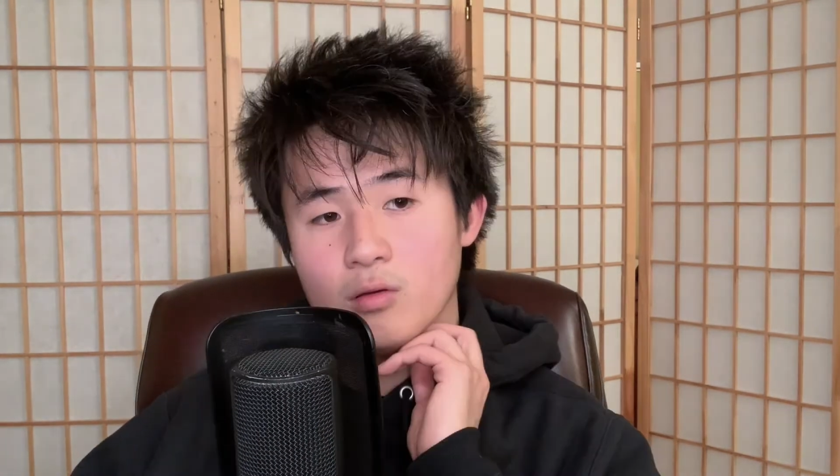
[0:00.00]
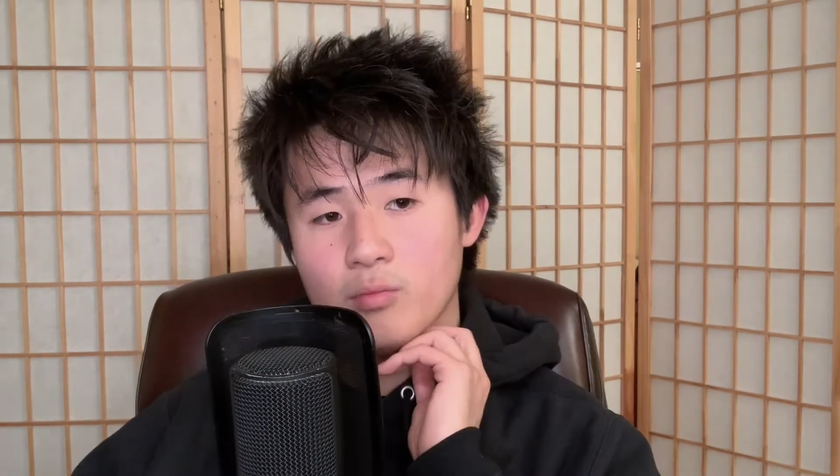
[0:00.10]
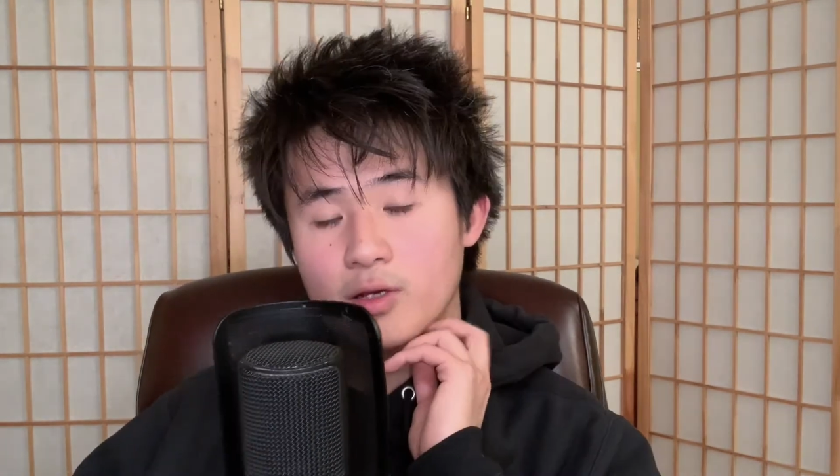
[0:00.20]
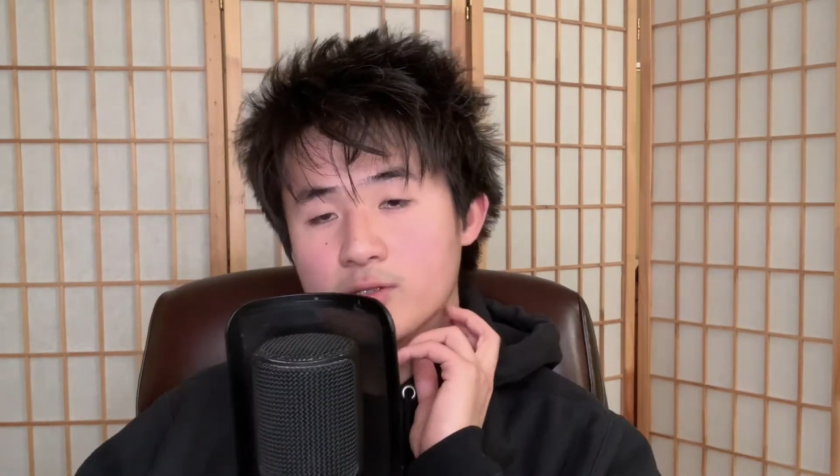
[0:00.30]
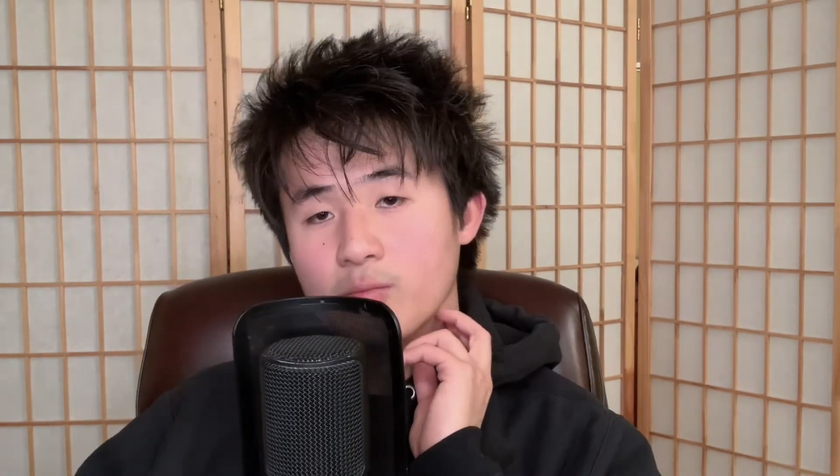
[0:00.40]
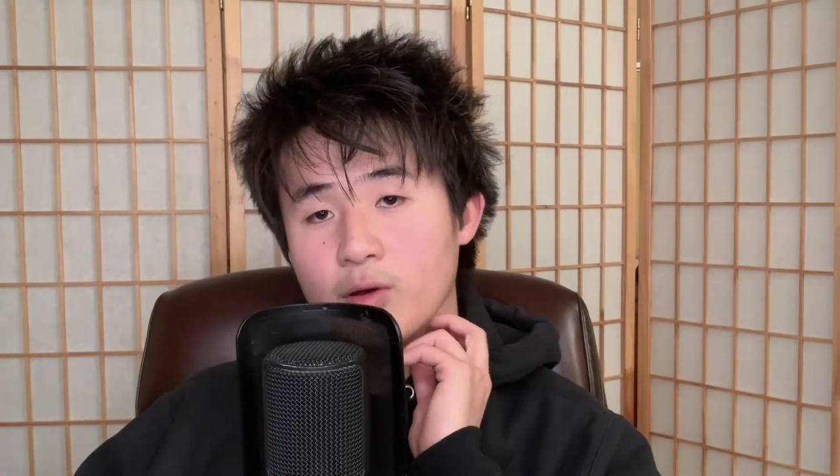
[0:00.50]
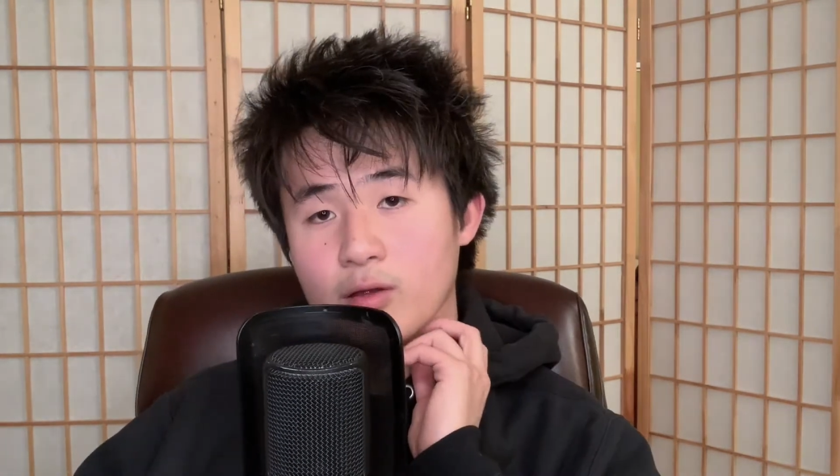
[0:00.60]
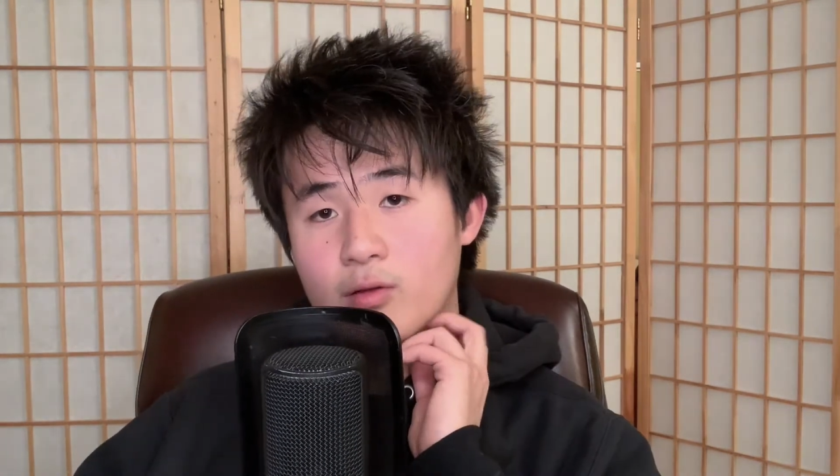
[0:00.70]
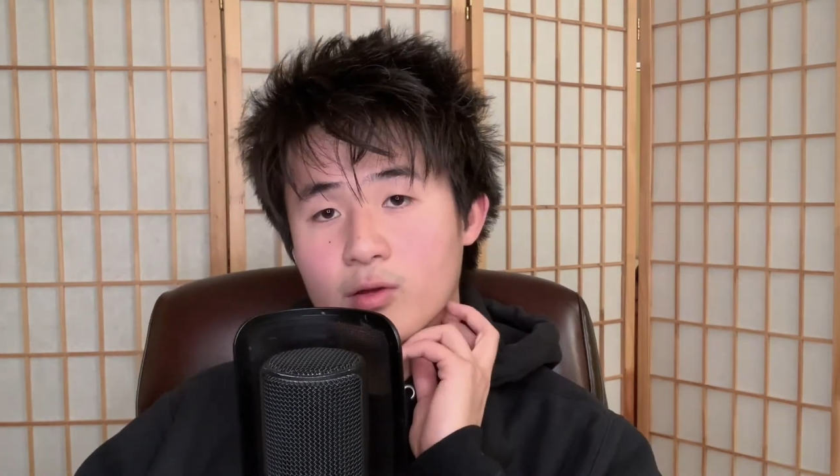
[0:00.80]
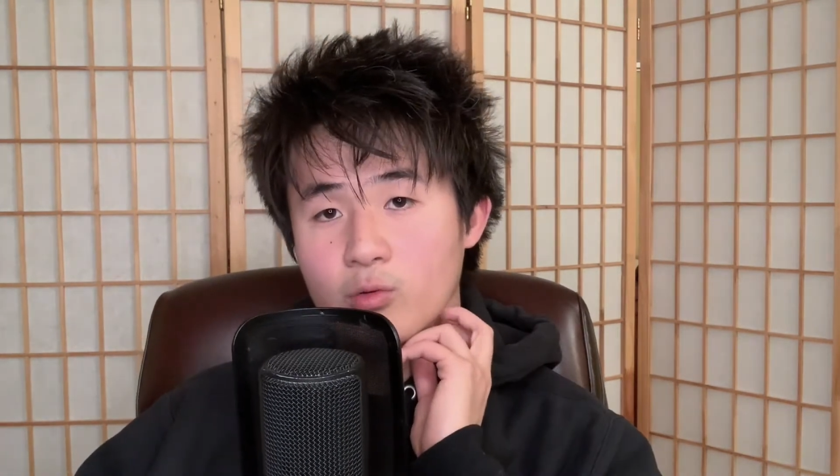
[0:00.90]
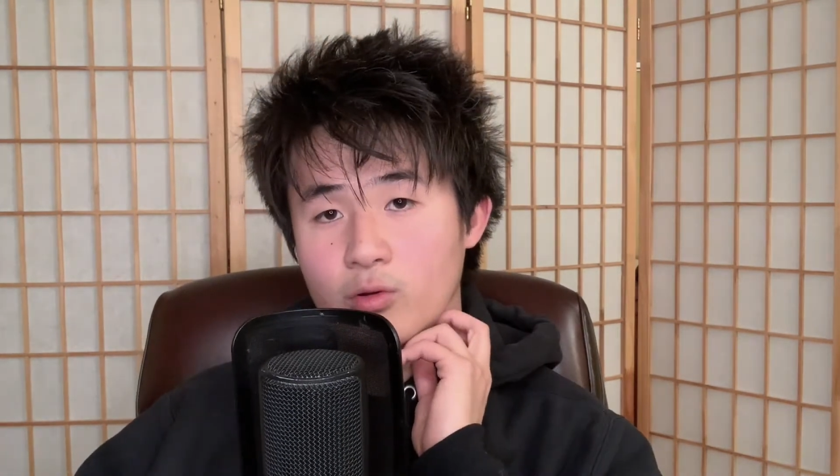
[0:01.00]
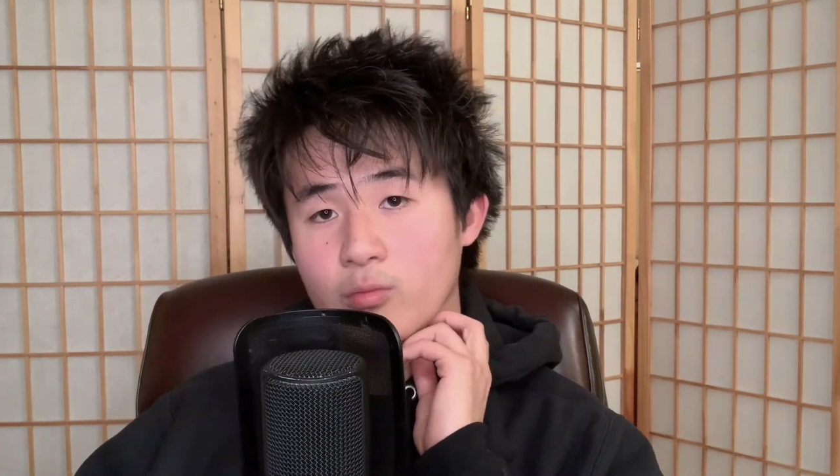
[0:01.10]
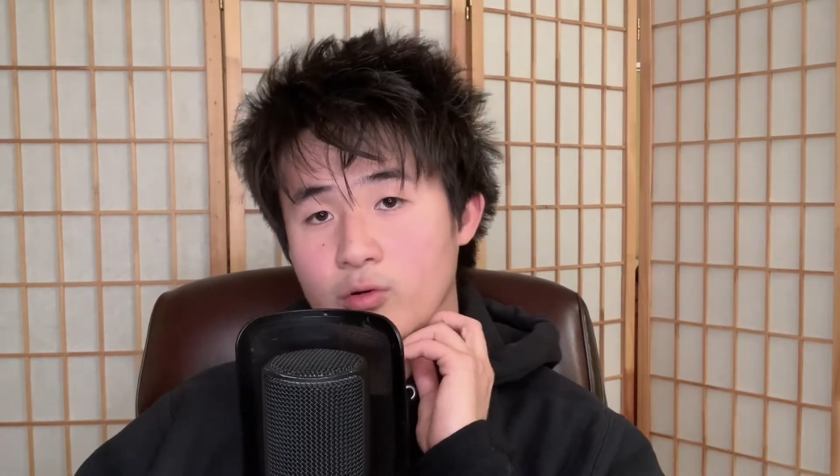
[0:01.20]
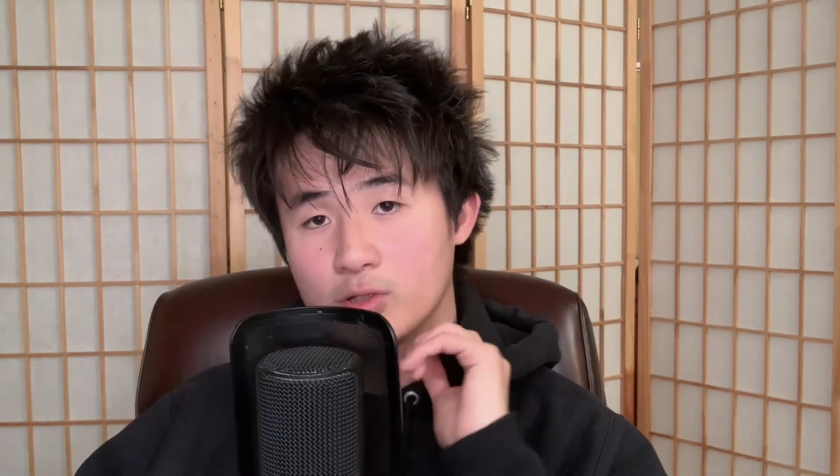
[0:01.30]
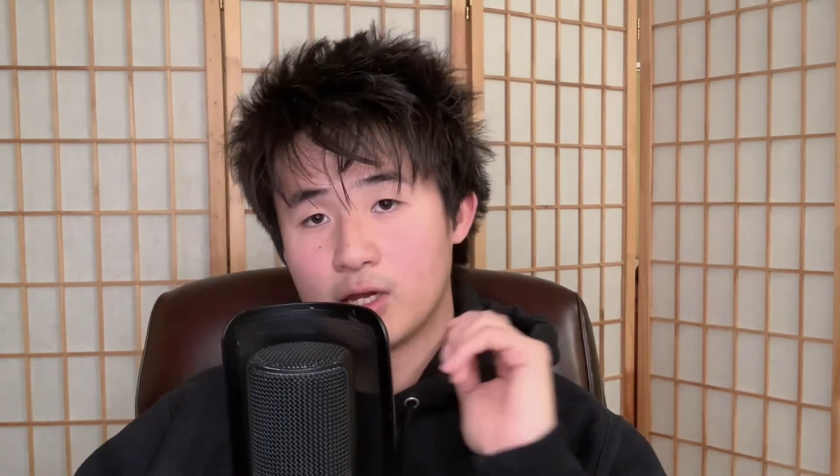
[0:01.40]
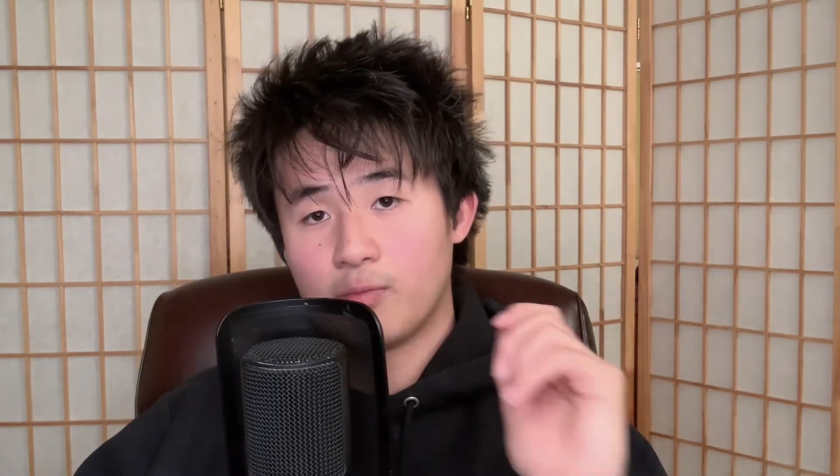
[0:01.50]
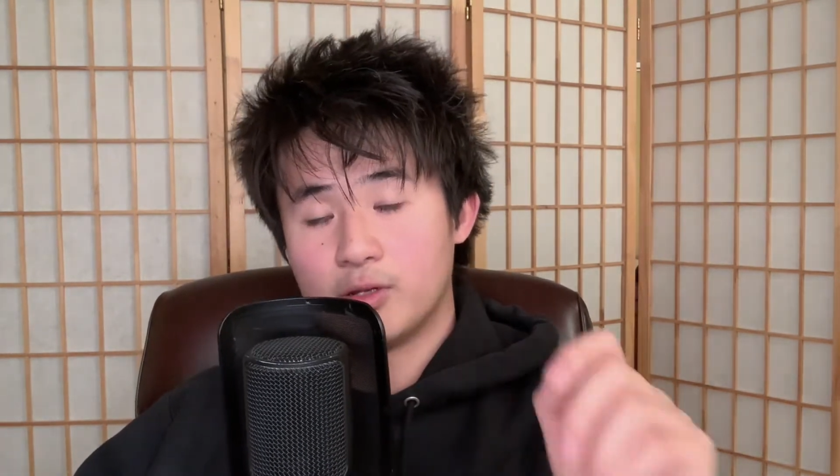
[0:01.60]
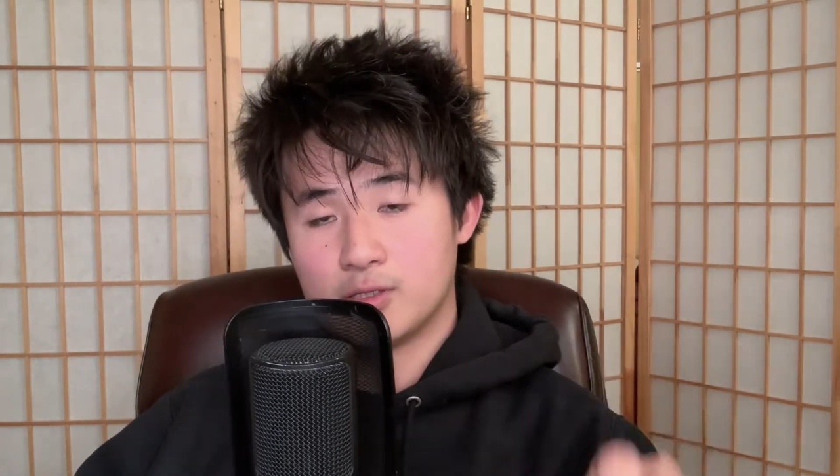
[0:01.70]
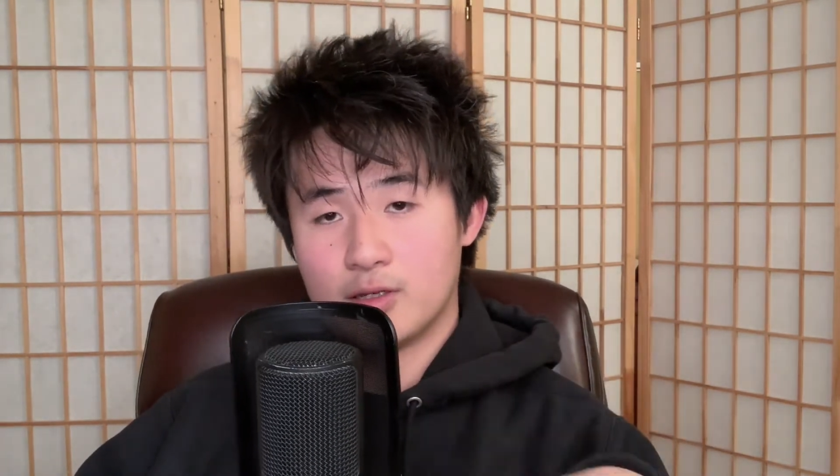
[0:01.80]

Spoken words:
Because I'm bilingual in both Japanese